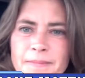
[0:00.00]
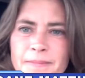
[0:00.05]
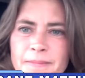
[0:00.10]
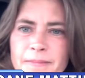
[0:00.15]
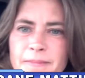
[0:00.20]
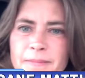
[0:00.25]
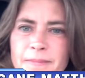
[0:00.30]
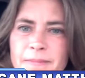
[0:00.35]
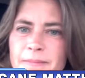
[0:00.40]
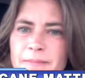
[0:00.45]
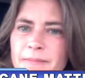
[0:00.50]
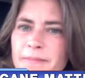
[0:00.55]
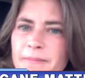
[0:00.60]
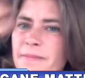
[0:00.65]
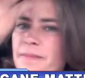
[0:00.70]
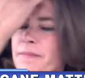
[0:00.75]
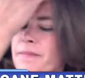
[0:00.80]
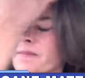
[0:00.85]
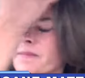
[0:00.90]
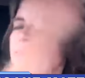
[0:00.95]

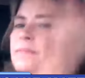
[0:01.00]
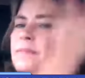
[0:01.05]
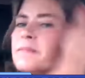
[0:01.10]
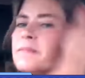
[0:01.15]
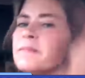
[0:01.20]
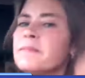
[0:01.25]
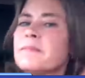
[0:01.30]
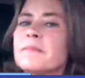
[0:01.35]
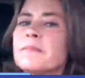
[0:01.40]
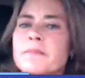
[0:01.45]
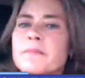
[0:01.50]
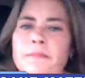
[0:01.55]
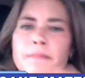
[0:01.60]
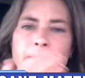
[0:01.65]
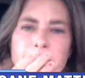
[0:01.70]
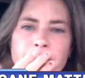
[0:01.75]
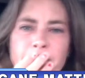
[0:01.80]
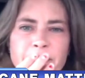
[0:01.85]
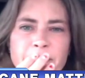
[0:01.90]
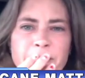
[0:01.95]
knowing that there's a
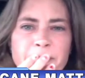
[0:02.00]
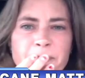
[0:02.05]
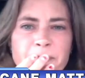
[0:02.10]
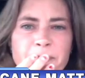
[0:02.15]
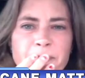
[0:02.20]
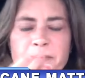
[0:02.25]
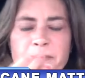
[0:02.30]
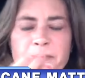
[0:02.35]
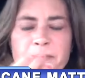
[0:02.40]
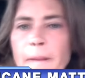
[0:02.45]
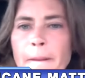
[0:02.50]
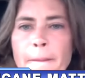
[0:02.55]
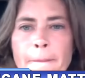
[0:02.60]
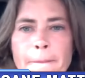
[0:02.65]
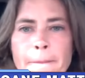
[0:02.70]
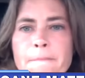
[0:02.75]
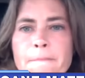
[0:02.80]
really good chance